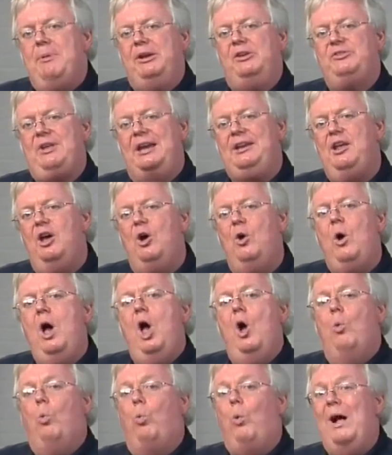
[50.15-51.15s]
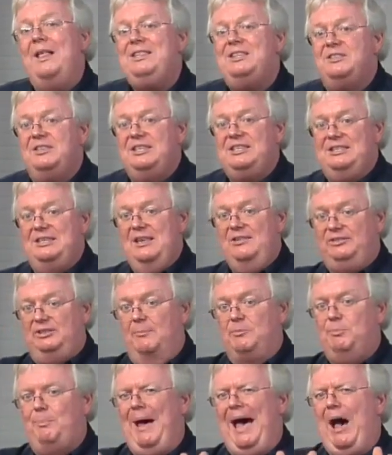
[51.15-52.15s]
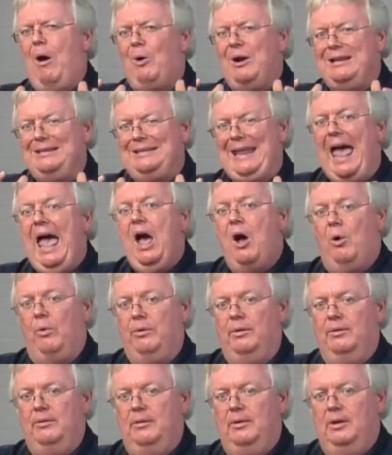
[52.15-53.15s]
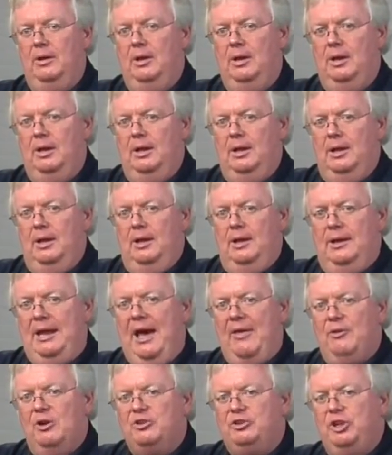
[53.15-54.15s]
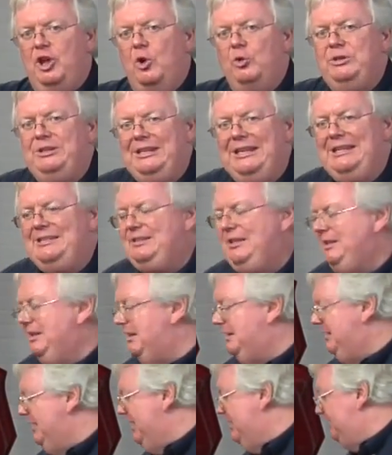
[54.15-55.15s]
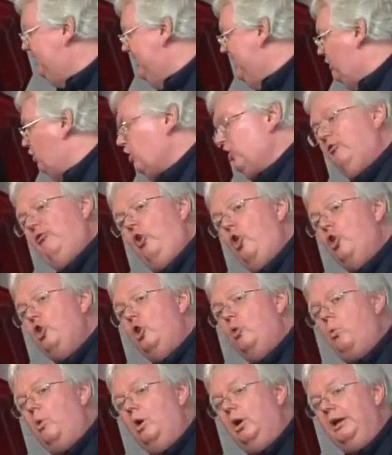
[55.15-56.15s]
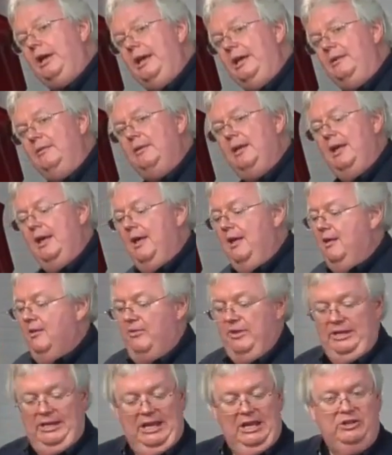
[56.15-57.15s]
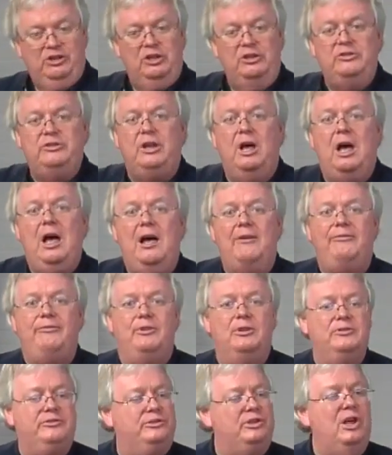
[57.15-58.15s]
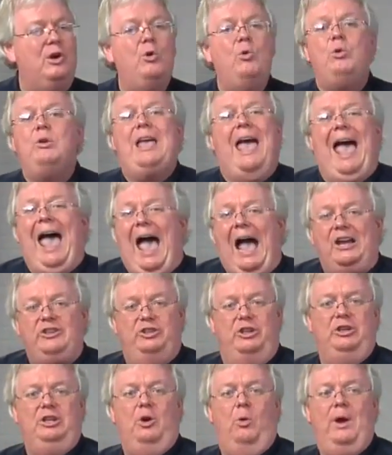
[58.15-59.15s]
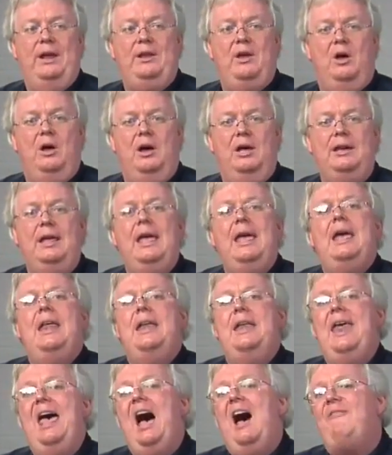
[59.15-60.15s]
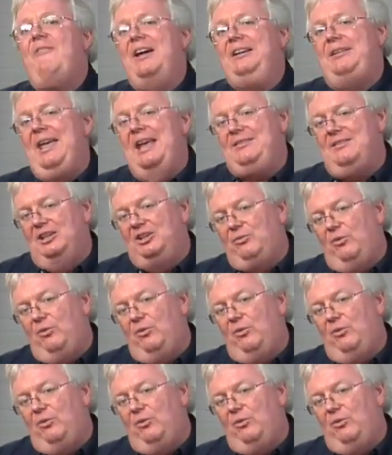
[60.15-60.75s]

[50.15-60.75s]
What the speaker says: because I know once the system's powered down, now there's no DC to DC converter working, the engine's off, there's no action going on. Now, if I take the